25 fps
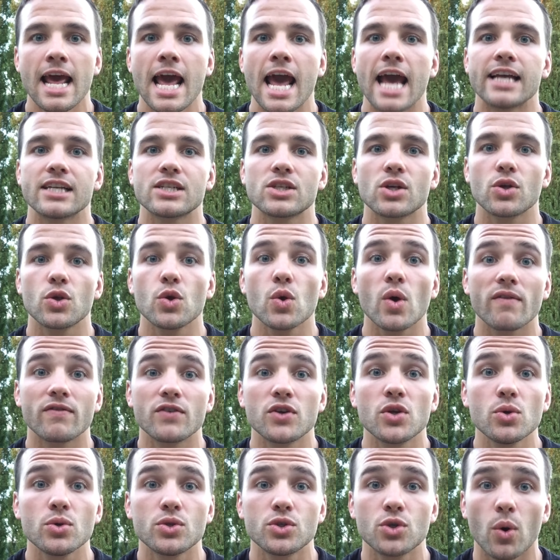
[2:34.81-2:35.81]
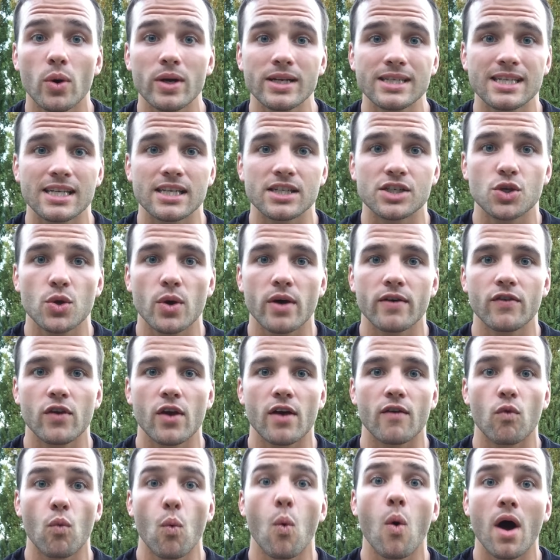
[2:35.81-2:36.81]
And so you have 2 choices. You
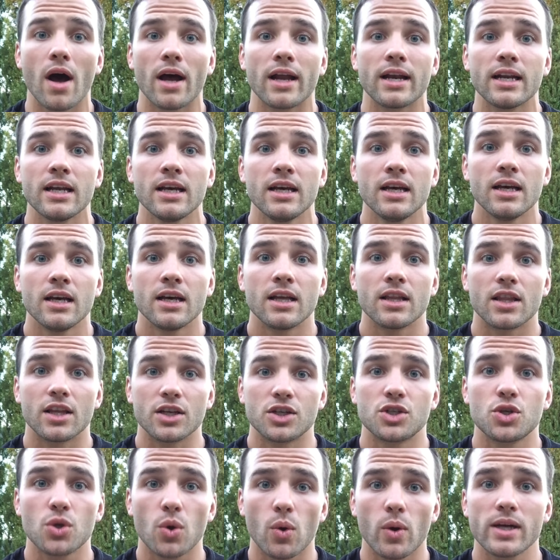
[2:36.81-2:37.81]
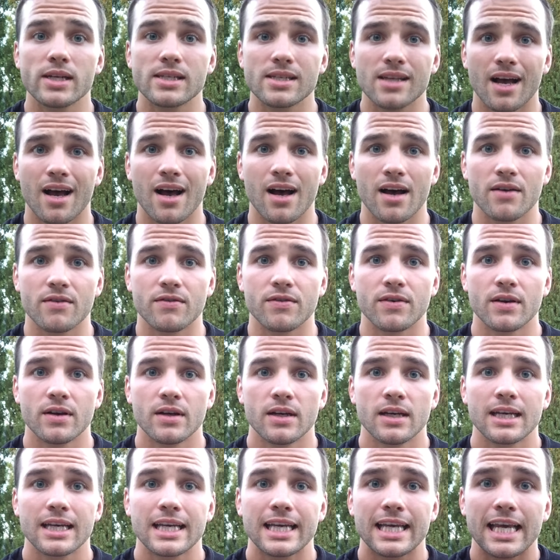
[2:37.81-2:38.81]
have one, the choice of
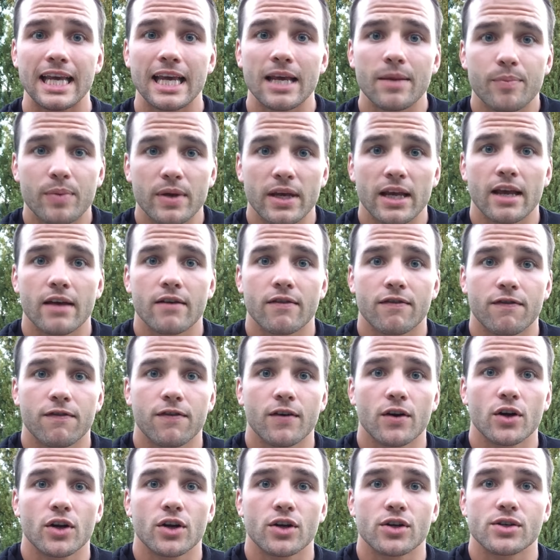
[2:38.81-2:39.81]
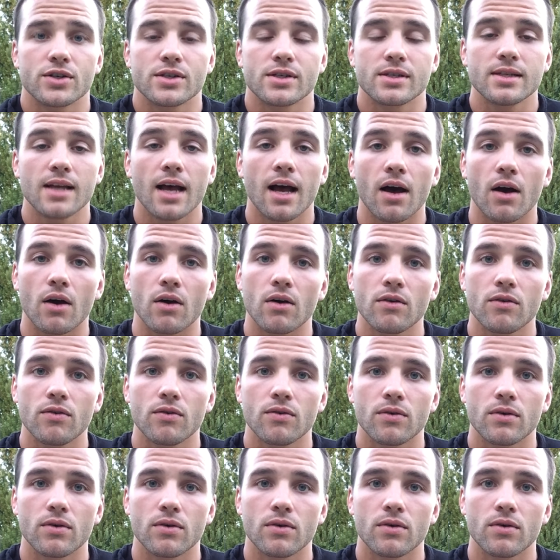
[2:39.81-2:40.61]
keeping it for yourself,